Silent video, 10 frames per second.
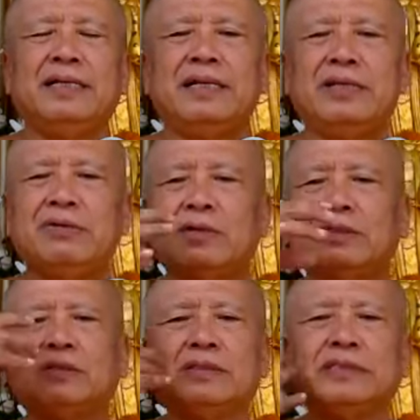Then you
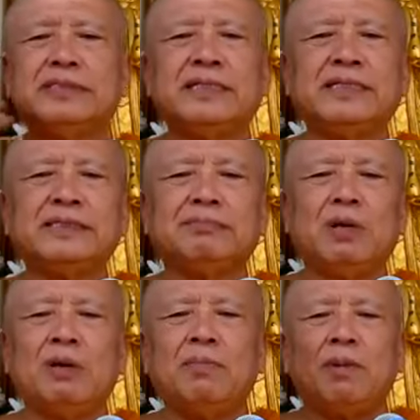got consciousness,
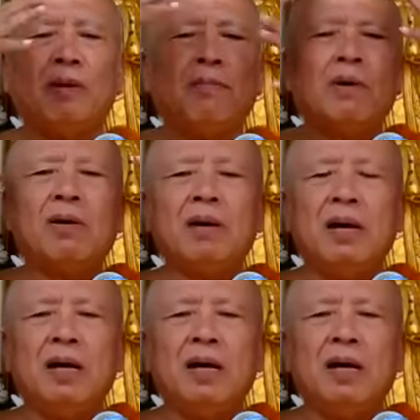more.